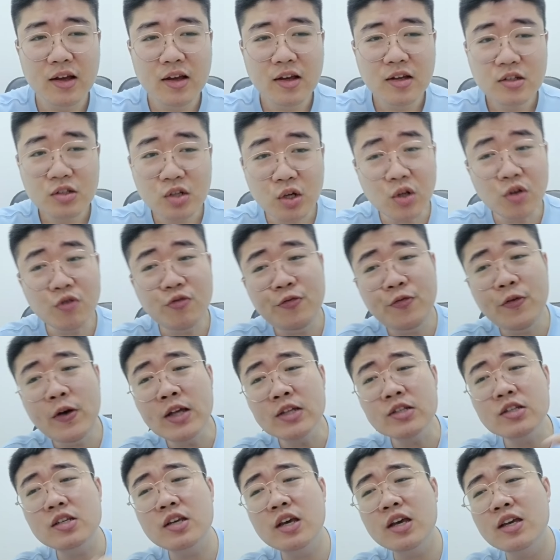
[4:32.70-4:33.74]
So the
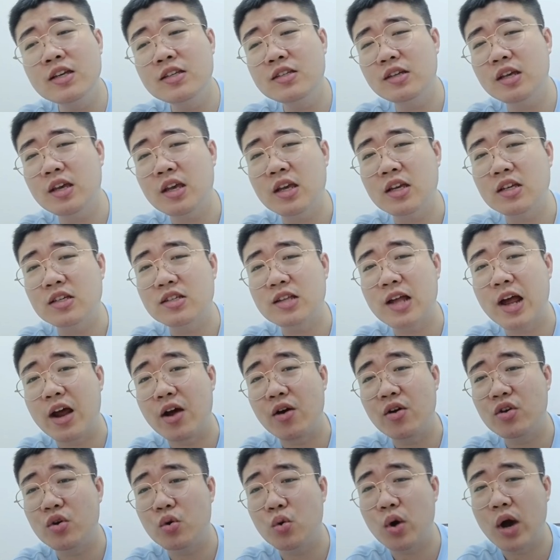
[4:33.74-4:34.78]
first case is
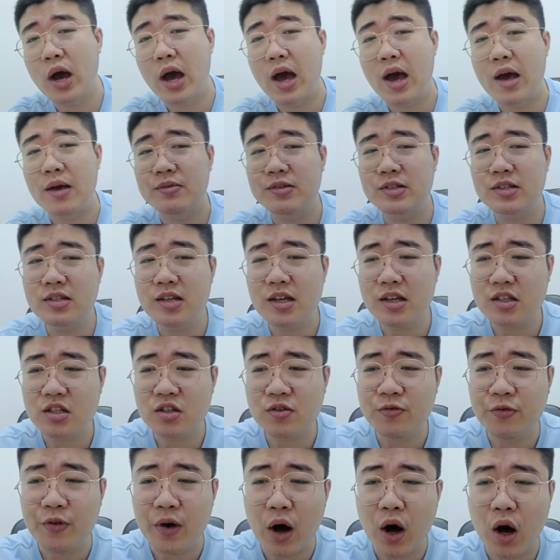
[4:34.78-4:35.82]
that you have
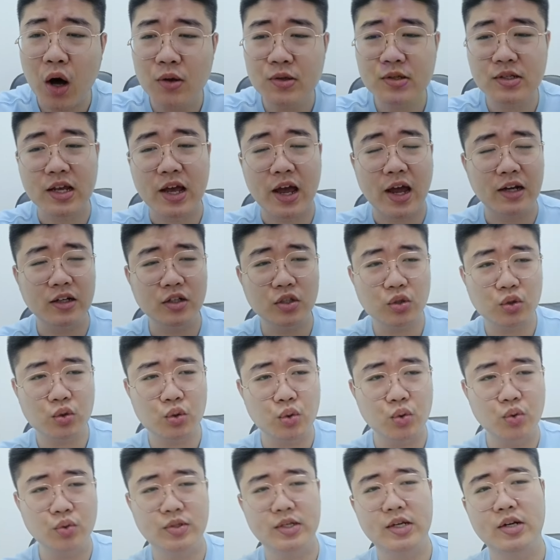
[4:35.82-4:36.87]
6 4s and
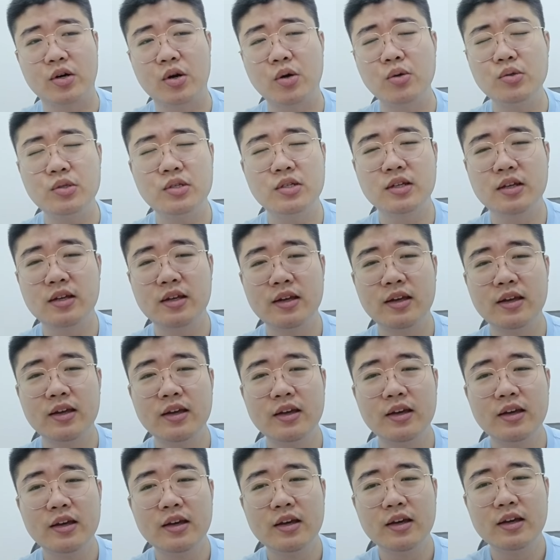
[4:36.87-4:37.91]
2 zeros.
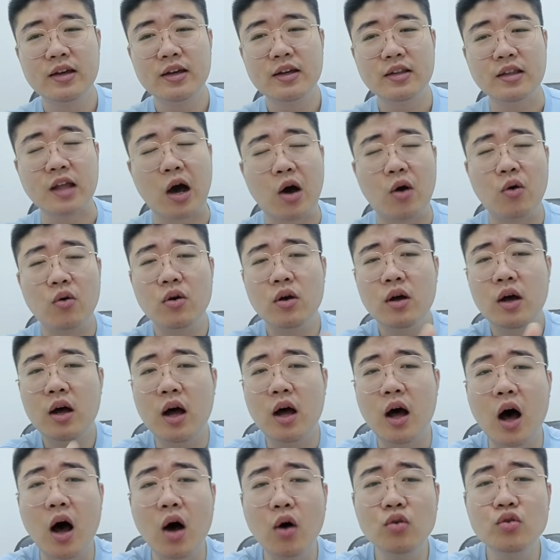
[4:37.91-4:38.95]
Now,
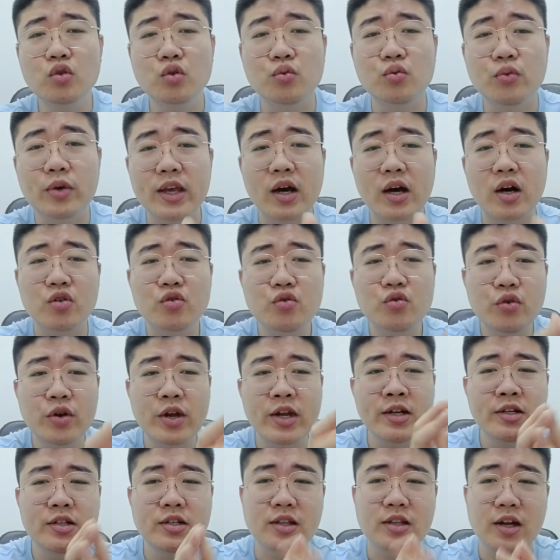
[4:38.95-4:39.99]
how do we
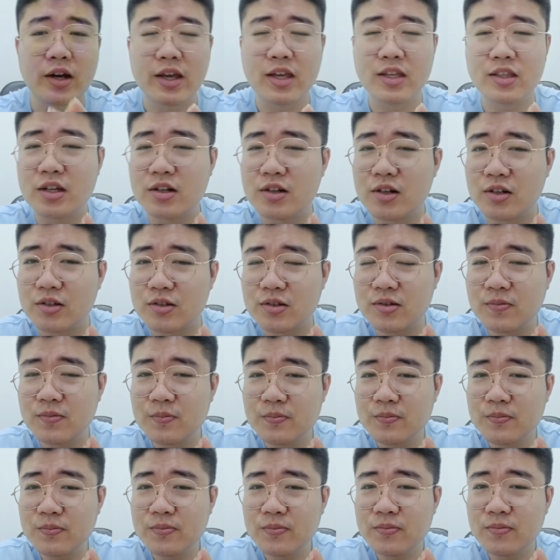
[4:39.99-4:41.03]
arrange the 8 digits?
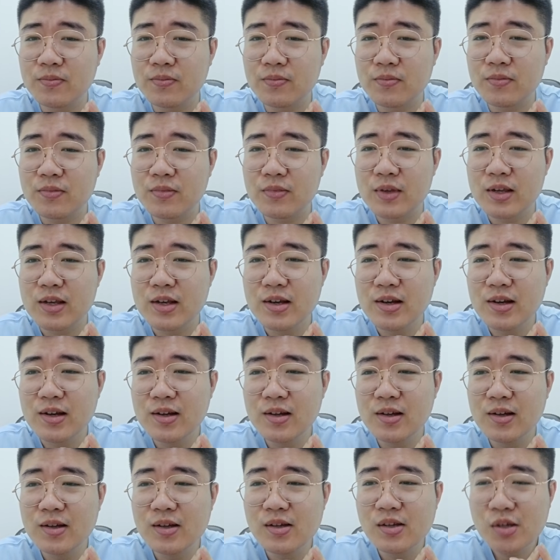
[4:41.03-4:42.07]

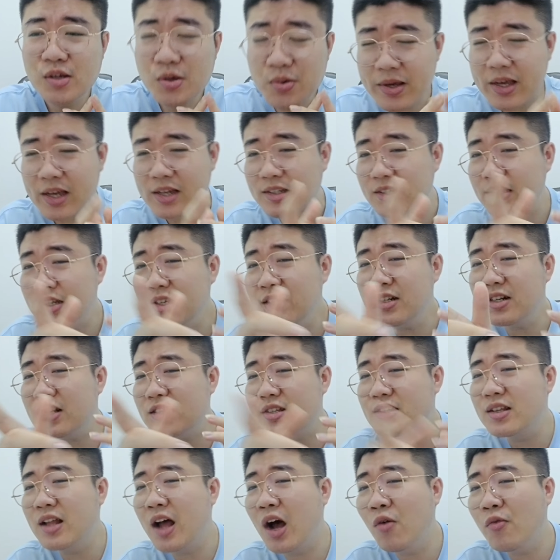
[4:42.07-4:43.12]
So we can see
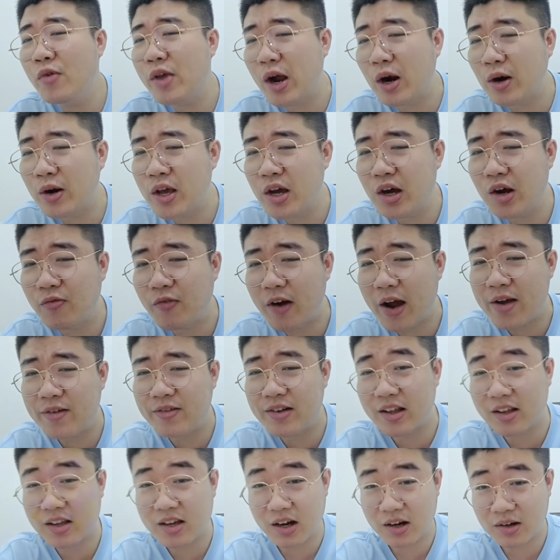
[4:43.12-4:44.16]
just now we already
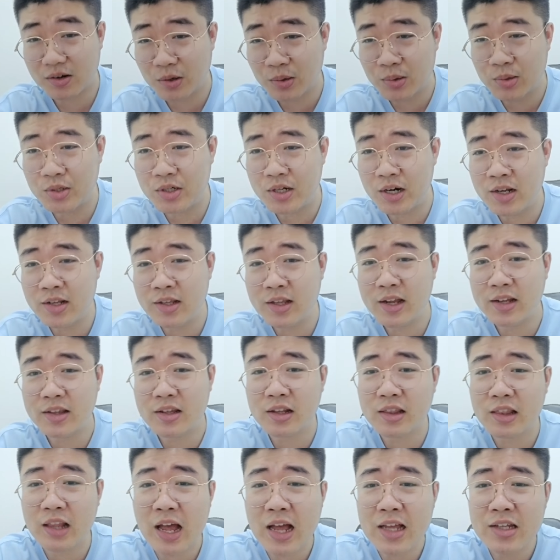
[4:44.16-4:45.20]
arrived at the conclusion that
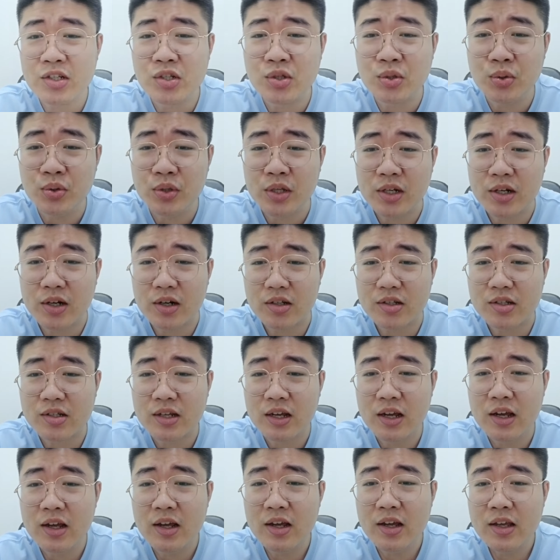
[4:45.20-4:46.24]
the last two
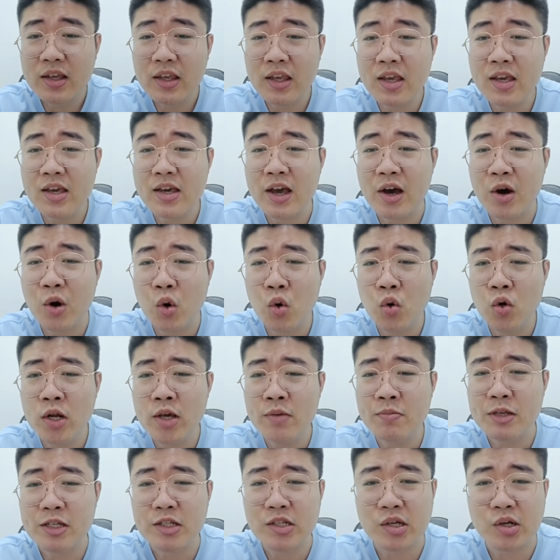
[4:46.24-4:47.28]
digits, it can
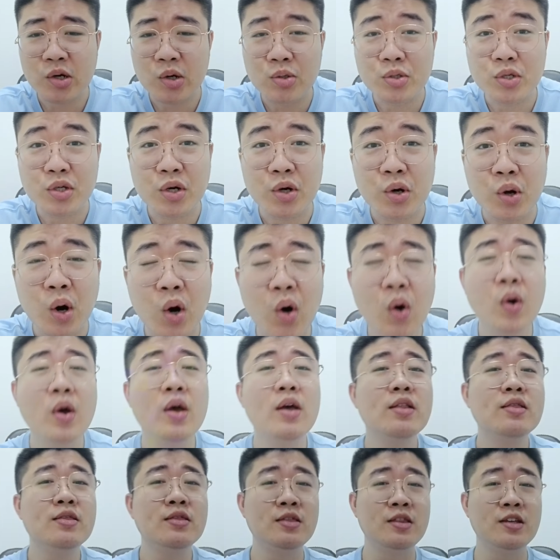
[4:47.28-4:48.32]
only be 0,
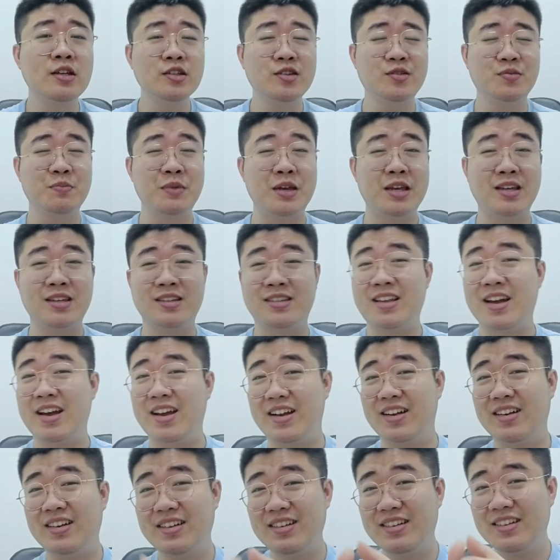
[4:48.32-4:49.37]
0. This means
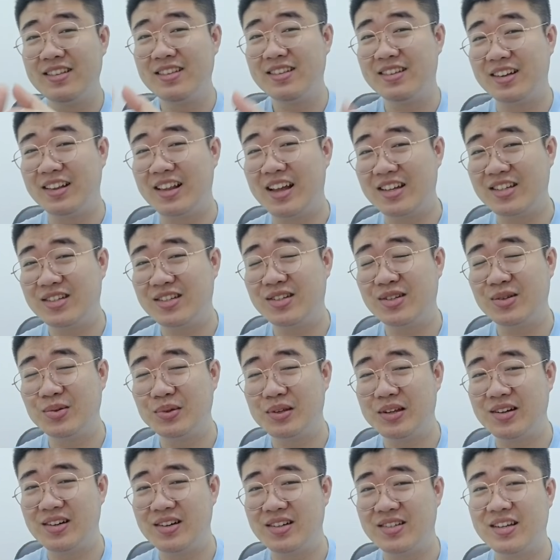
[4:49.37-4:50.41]
that the last two
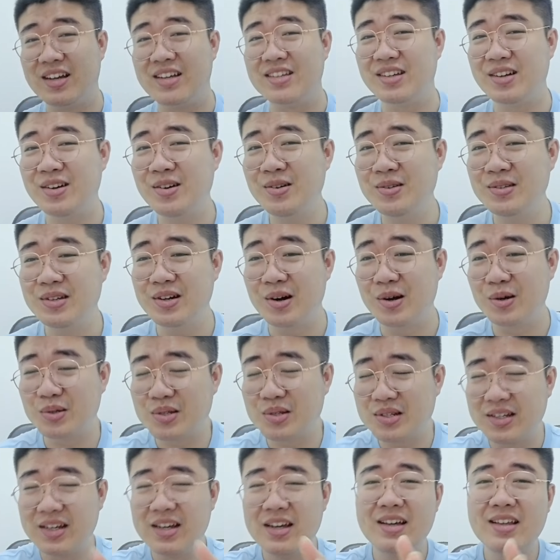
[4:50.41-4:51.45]
digits are 0,
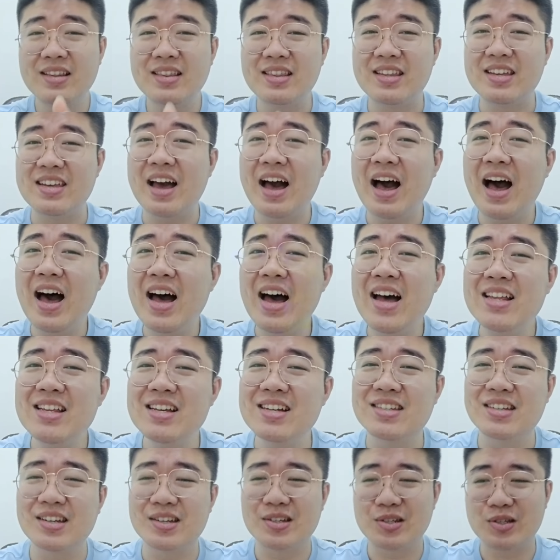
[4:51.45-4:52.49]
zeros. The
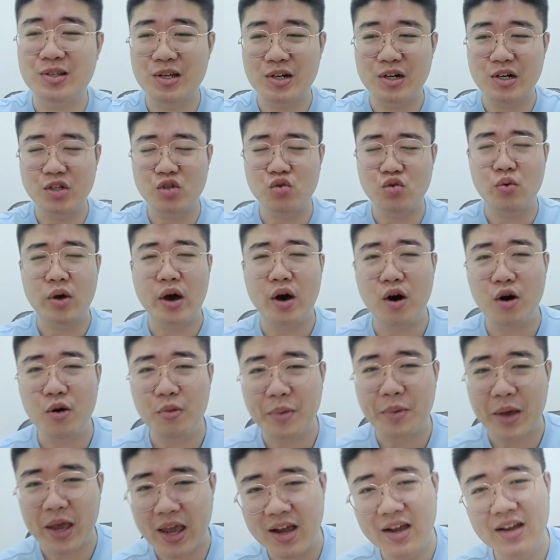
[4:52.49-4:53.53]
other 6 digits will
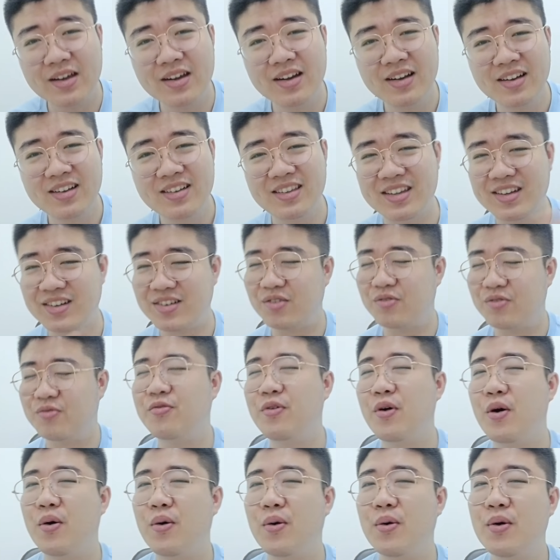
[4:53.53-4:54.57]
be digit
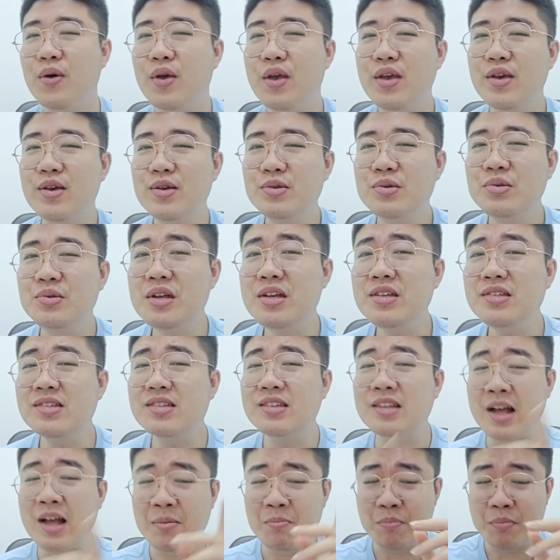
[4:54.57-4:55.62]
4. So
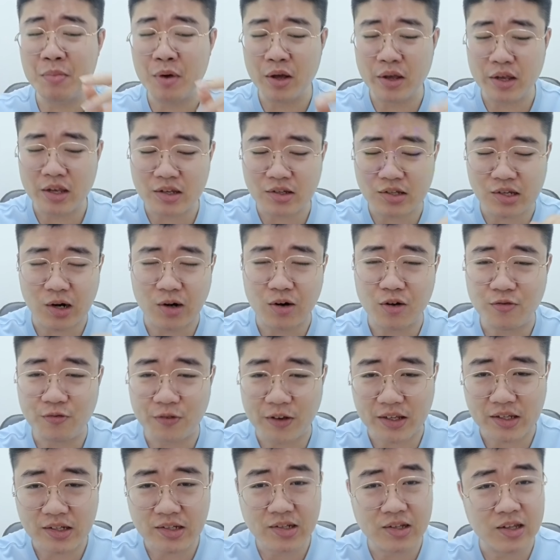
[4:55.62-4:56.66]
this number is already
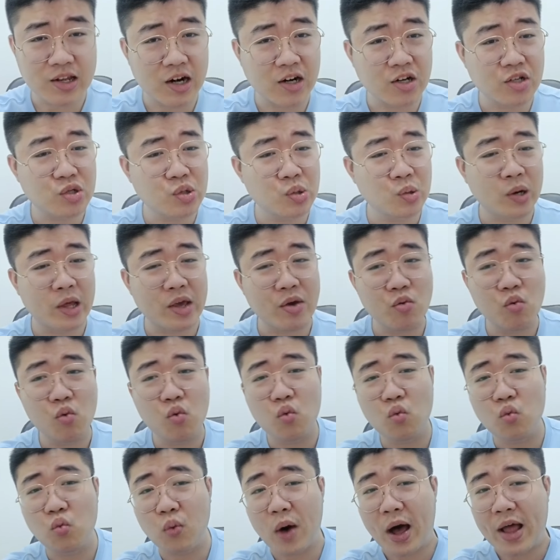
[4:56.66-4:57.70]
fixed. There is
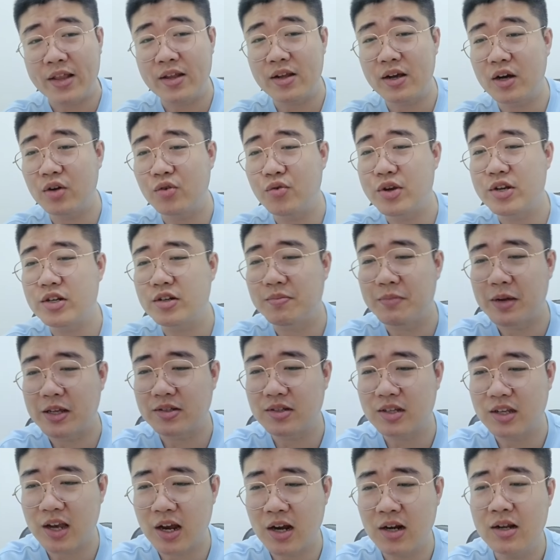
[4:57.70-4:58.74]
only one
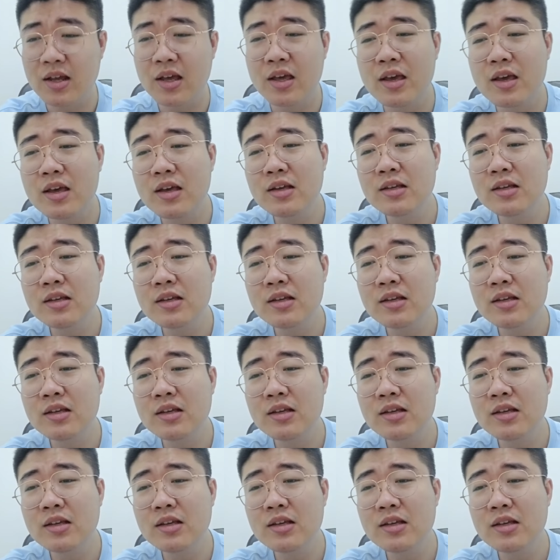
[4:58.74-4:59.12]
arrangement here.